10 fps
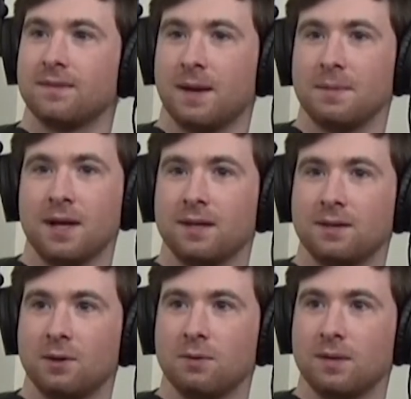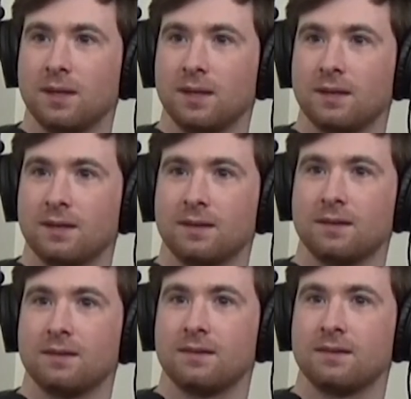I'm not going to go to like
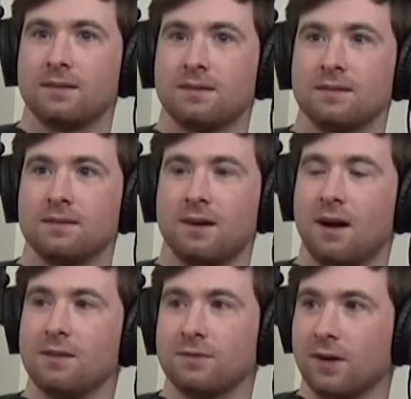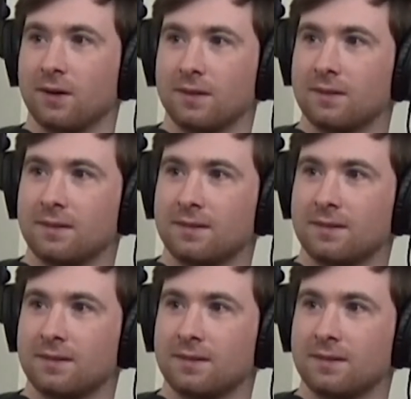Olive Garden.